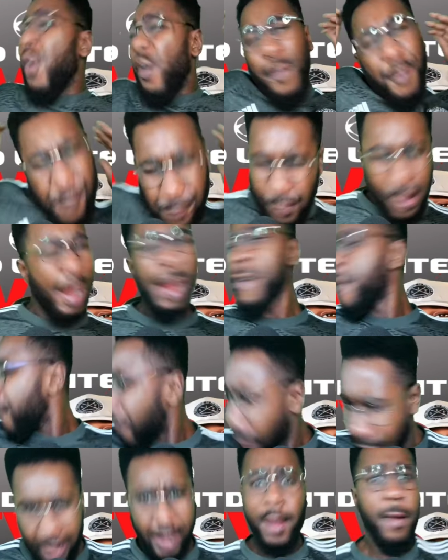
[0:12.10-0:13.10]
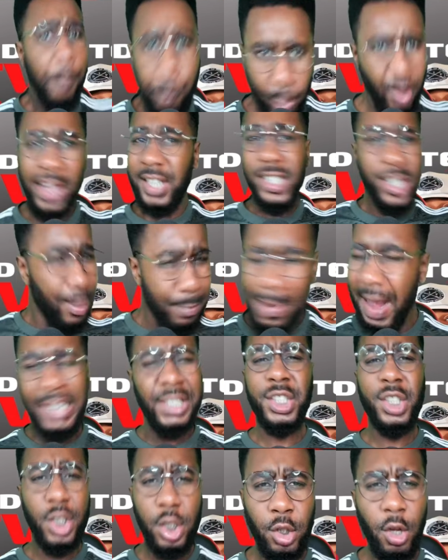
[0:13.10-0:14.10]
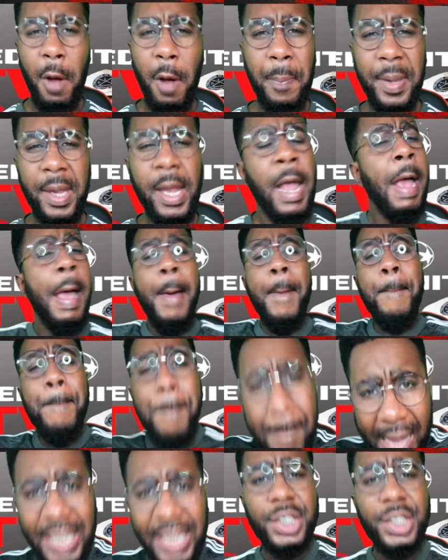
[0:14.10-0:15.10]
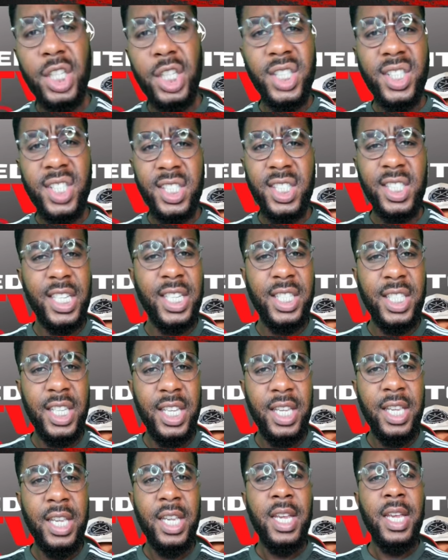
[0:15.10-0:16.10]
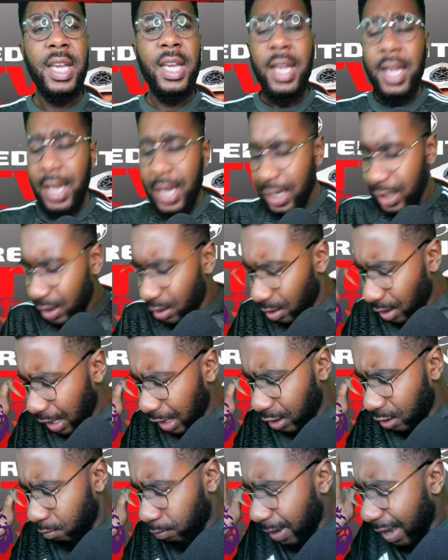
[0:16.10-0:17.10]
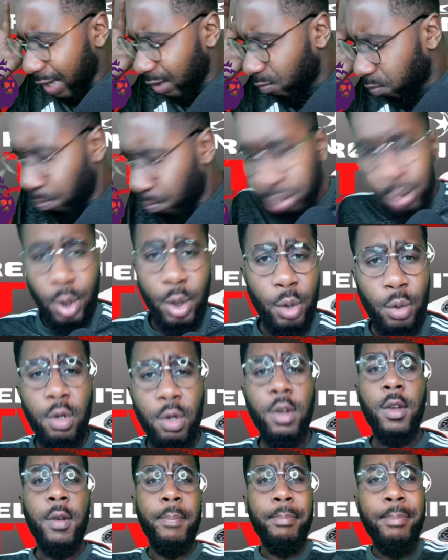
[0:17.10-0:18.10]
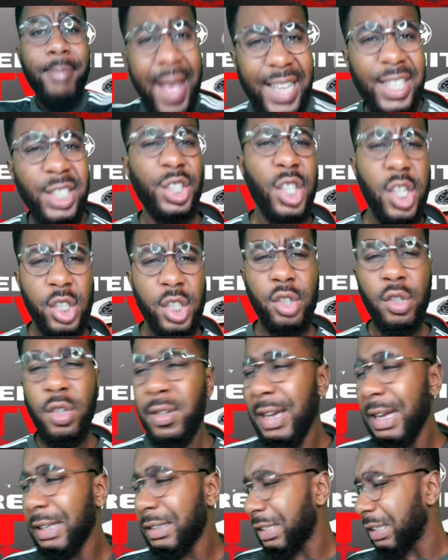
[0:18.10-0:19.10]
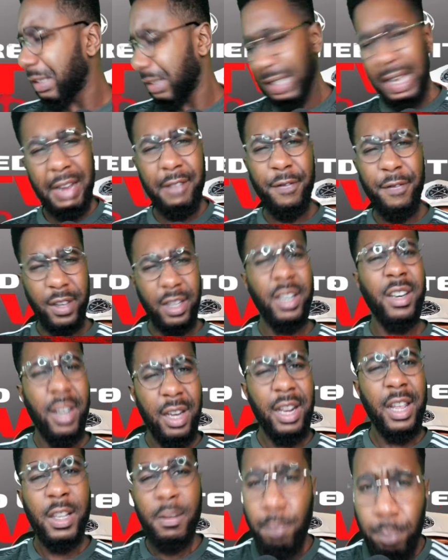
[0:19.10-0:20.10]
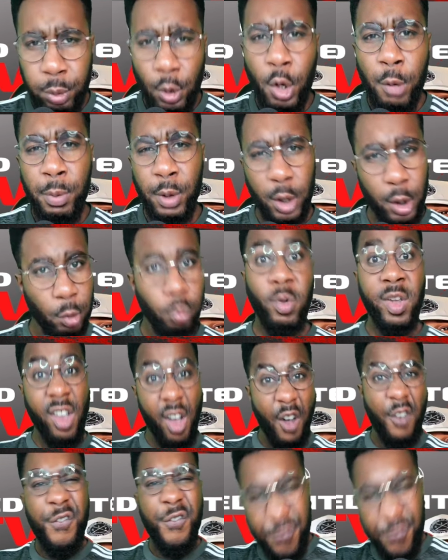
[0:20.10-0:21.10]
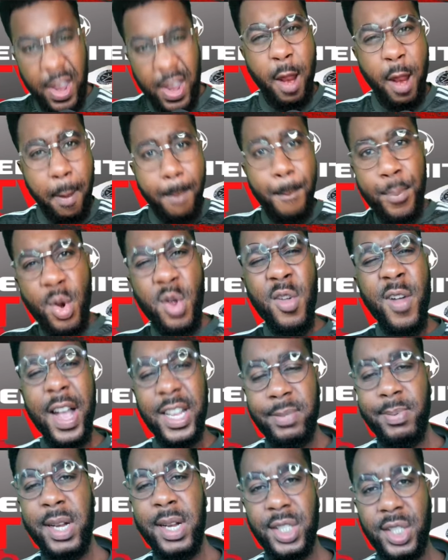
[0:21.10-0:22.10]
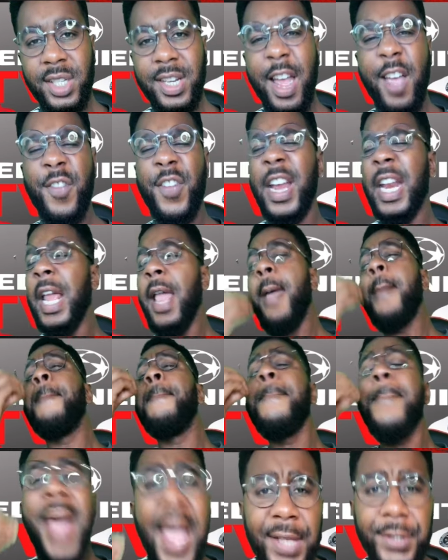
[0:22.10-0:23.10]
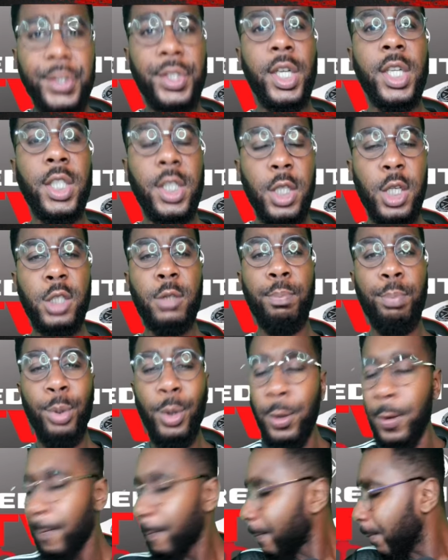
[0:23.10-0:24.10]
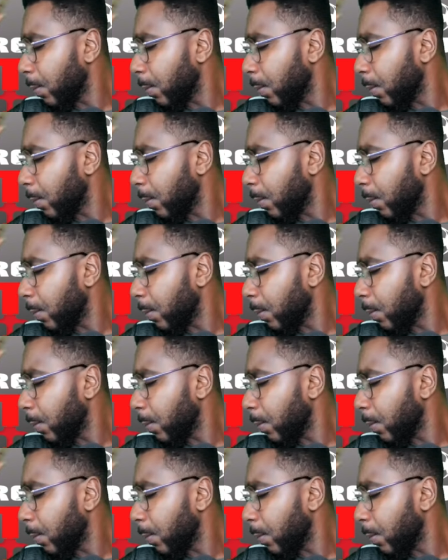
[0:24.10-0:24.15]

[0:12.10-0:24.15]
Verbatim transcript: the three fucking points in the Manchester Derby. Manchester City is is is blue. Manchester United definitely is blue because we are feeling blue as Manchester United fan. Manchester's blue